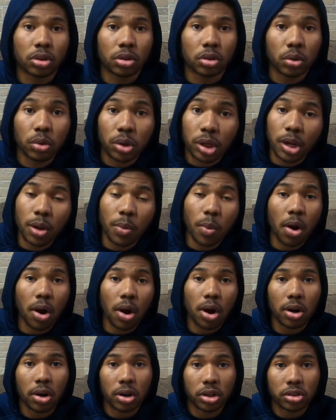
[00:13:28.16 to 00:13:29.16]
during your
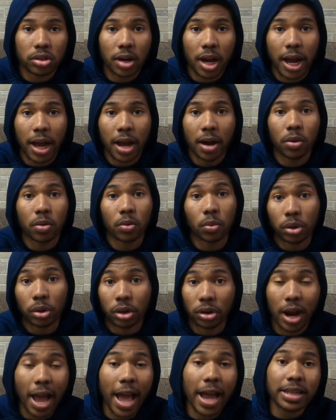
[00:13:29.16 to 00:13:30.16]
walk-on tryout, when
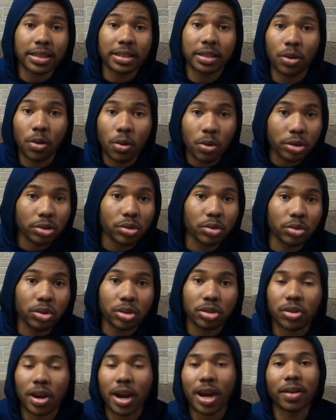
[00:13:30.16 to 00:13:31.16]
you're actually going through the
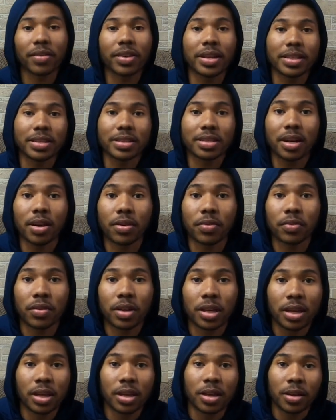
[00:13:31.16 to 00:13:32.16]
tryout itself,
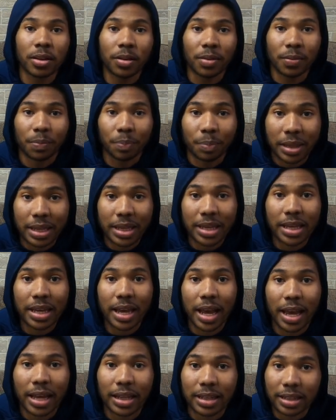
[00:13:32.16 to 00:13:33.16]
be
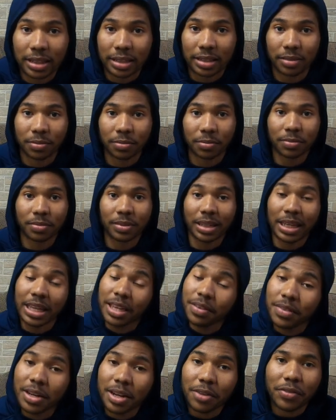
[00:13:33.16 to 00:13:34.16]
a leader.
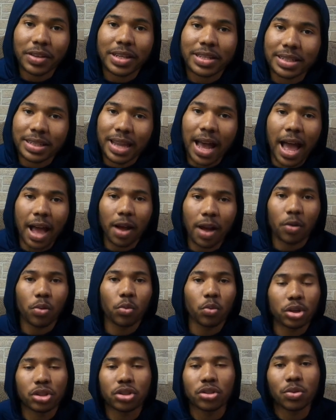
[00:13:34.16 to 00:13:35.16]
Even if it's not
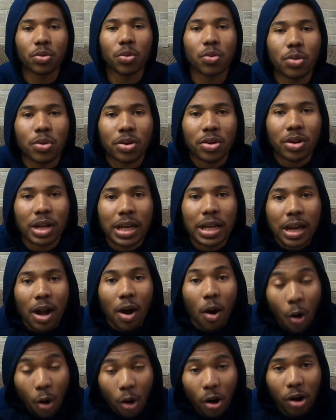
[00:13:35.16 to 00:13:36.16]
what you
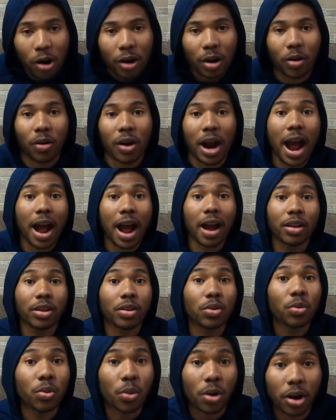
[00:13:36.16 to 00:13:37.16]
are or how
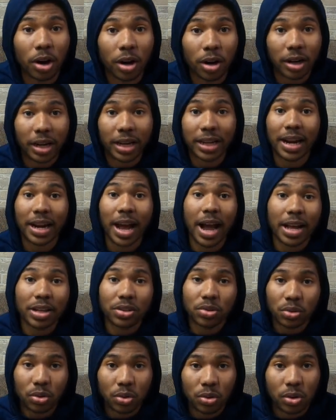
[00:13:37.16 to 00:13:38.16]
you were in high
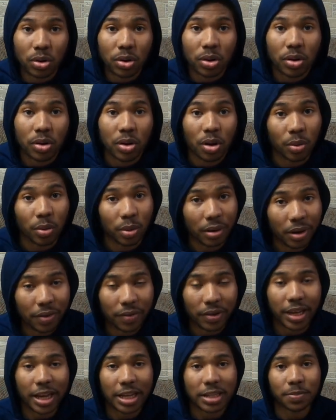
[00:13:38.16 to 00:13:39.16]
school or whatever
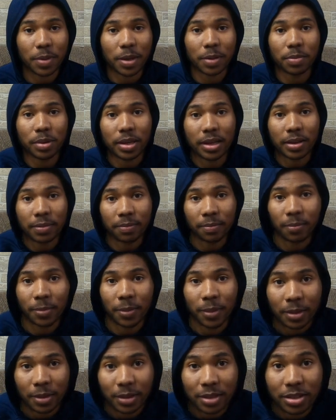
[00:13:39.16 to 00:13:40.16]
the case may be,
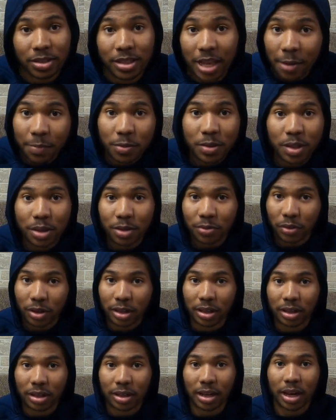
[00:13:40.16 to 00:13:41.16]
step to the
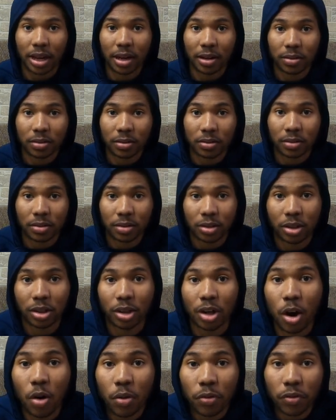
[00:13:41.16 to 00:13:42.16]
front of the line.
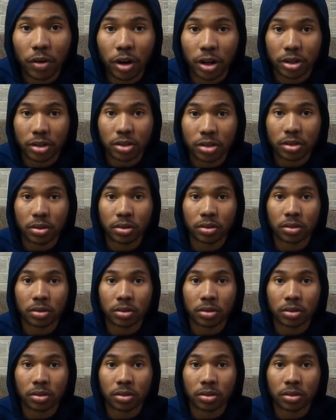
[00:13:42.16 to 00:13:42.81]
Go first.